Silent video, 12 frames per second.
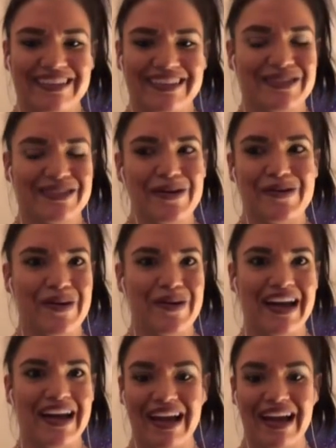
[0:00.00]
So
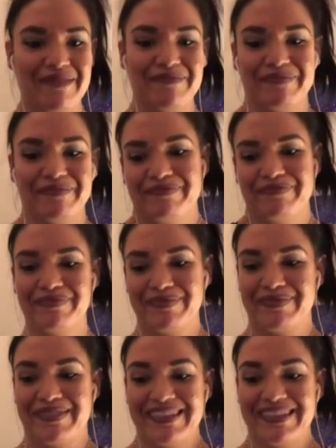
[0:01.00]
I'm
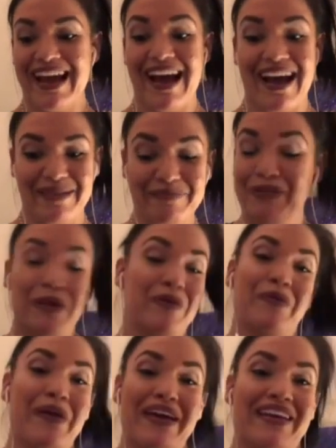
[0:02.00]

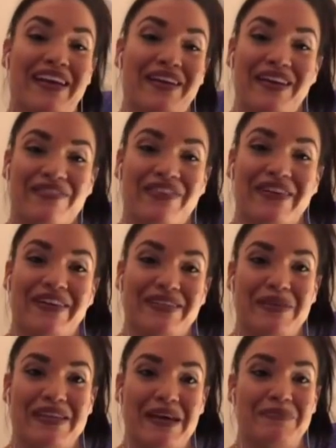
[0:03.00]
blown away that I even got to
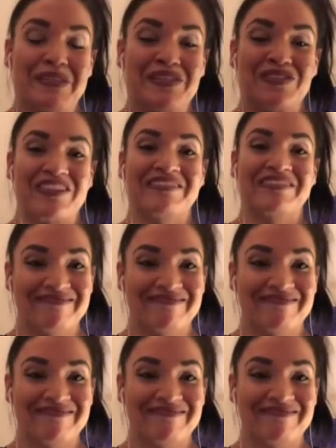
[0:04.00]
be in that position.